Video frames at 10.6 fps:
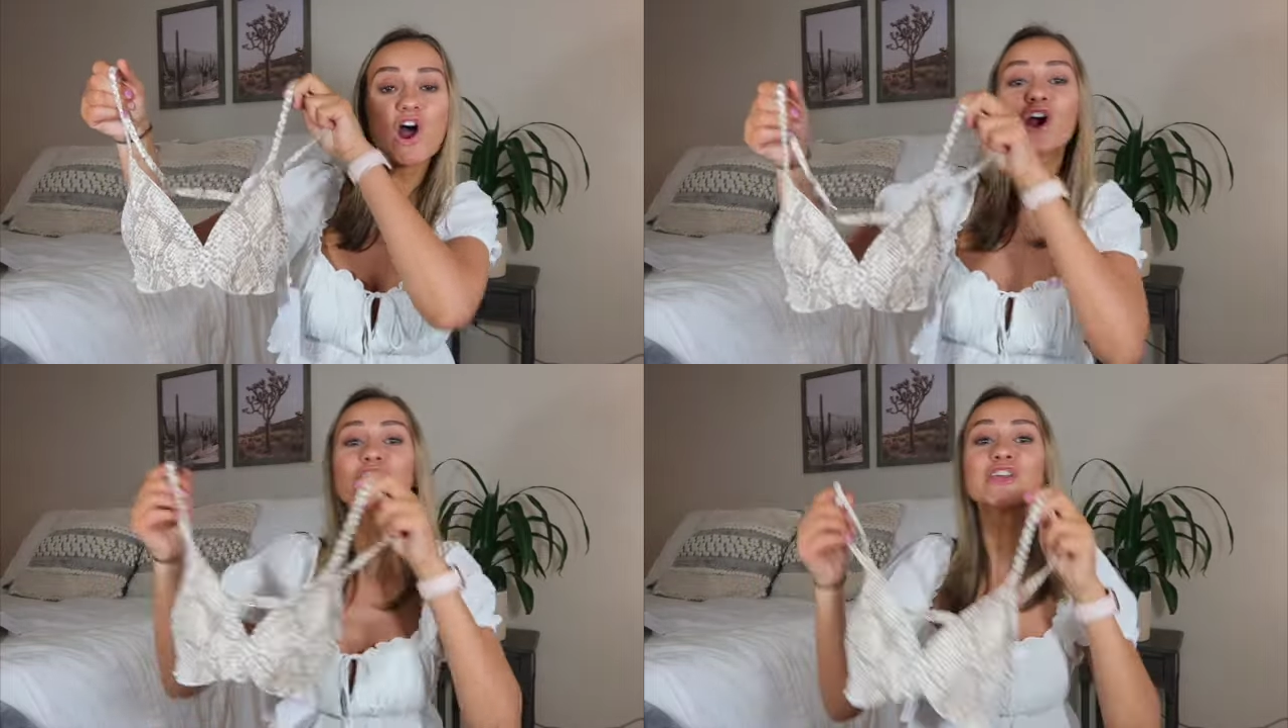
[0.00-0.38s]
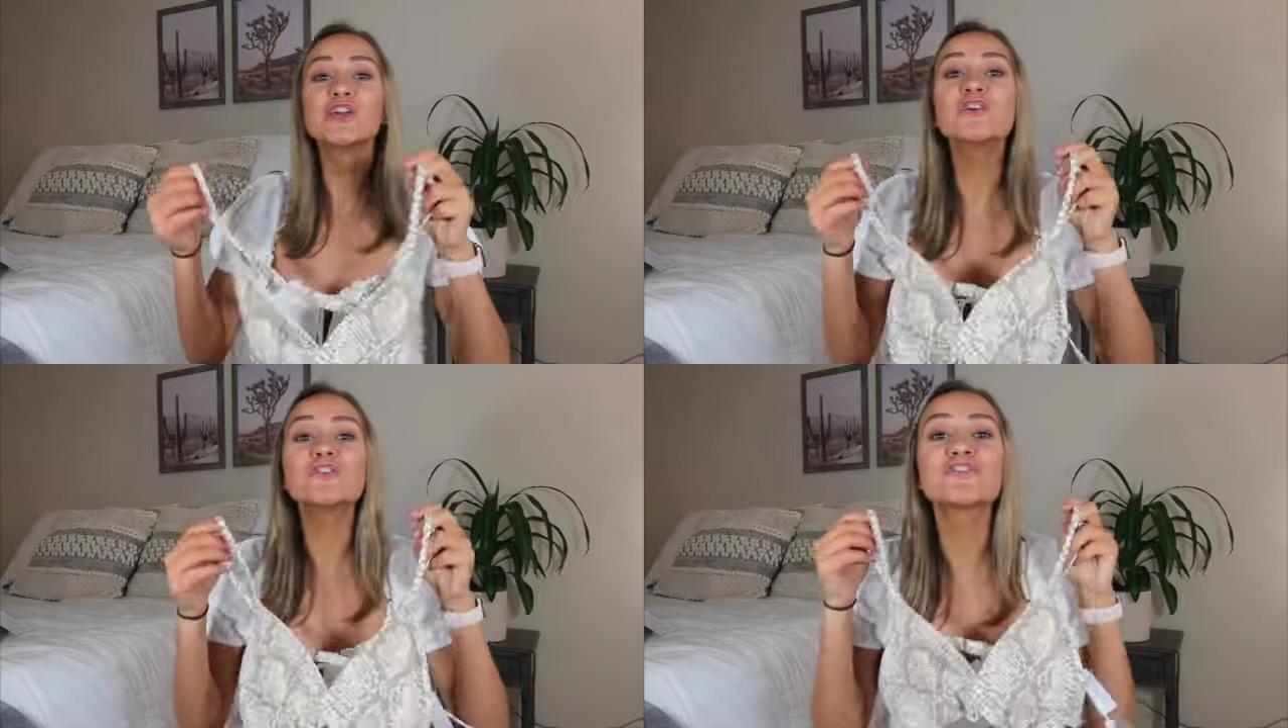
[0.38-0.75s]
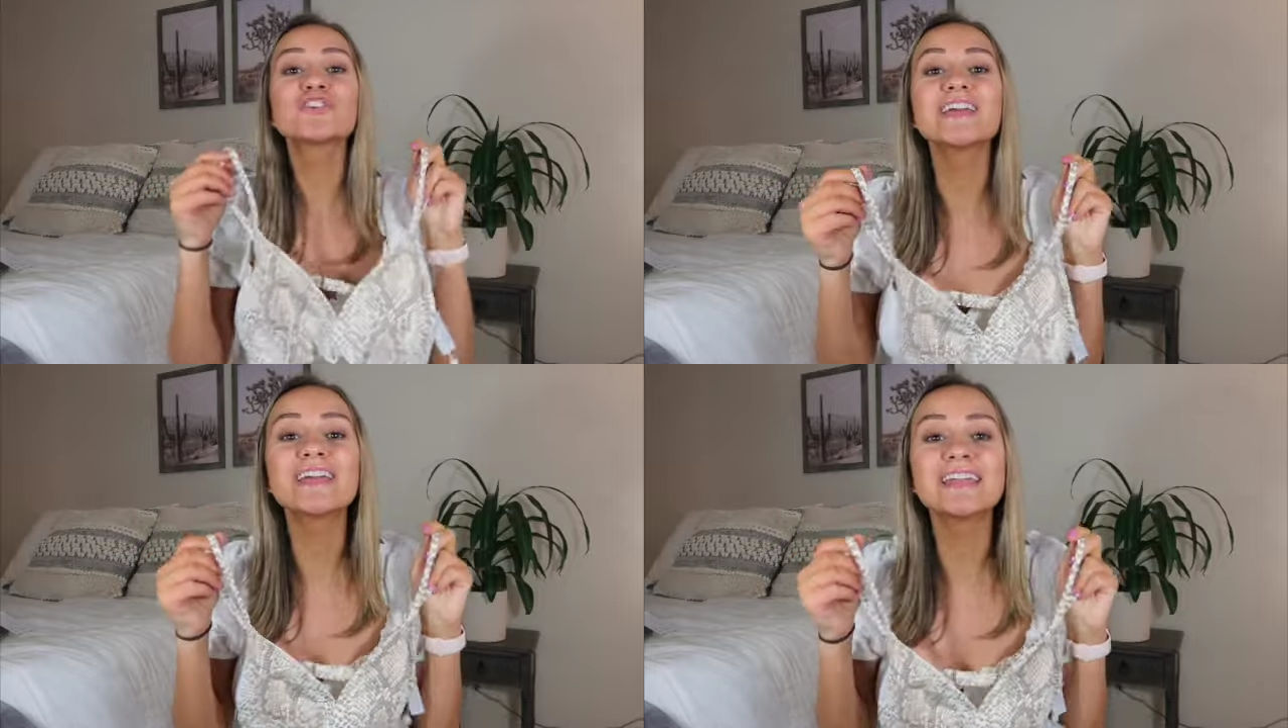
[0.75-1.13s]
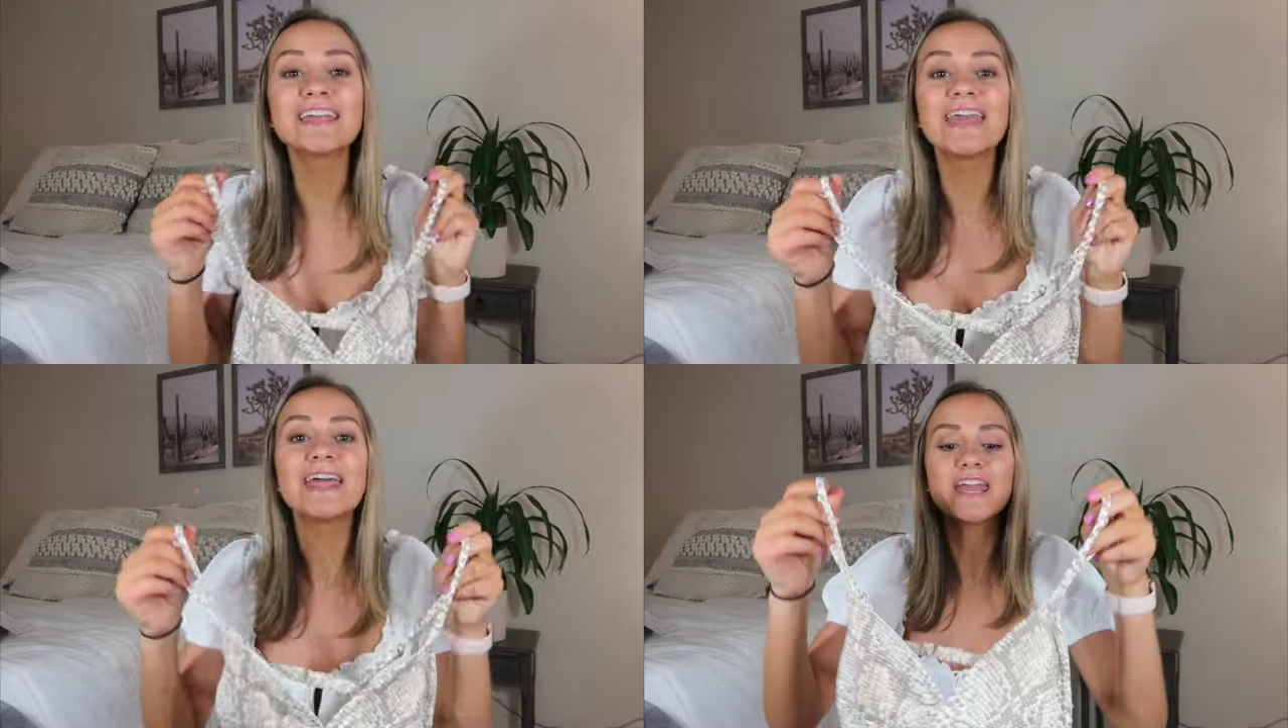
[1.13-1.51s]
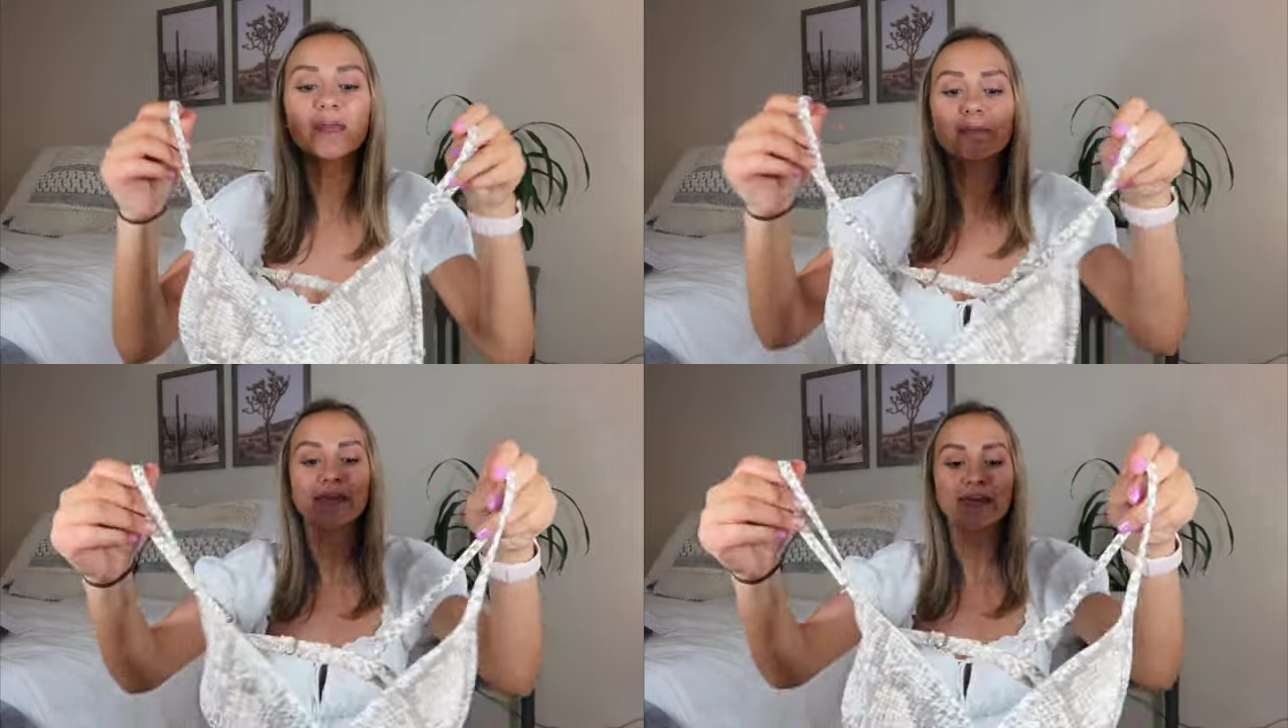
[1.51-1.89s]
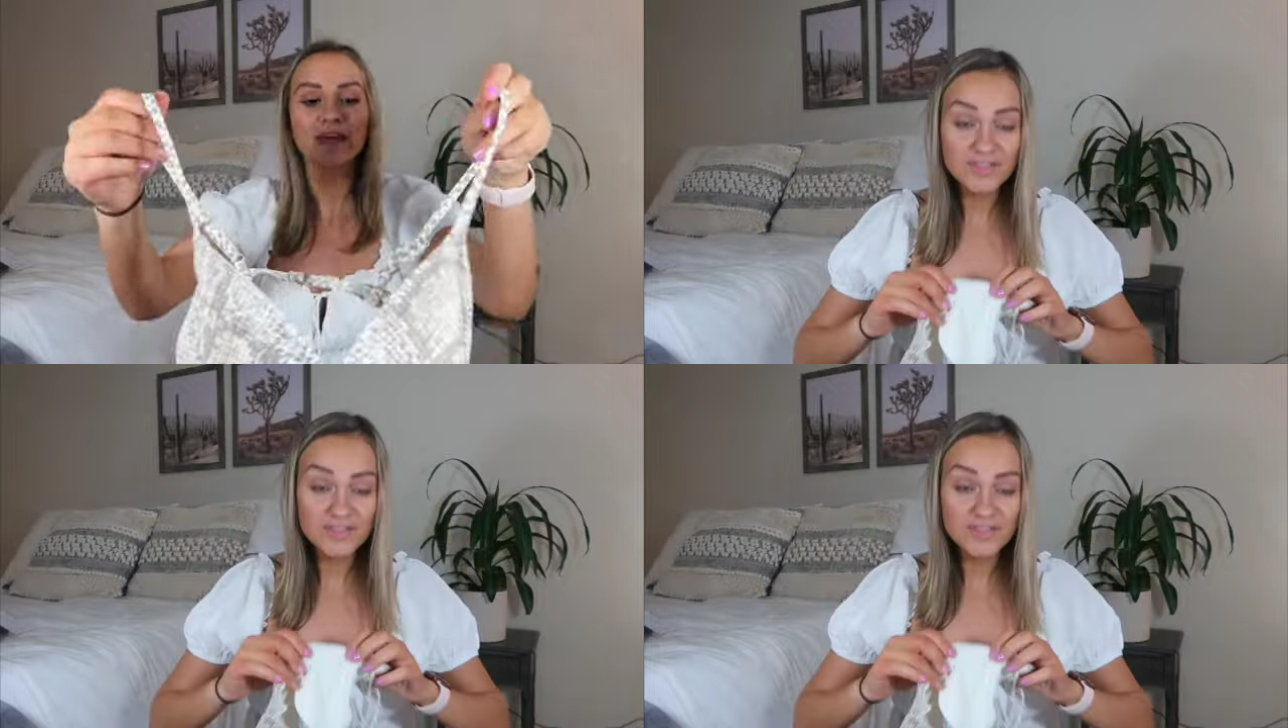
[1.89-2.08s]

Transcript: Are you freaking kidding me?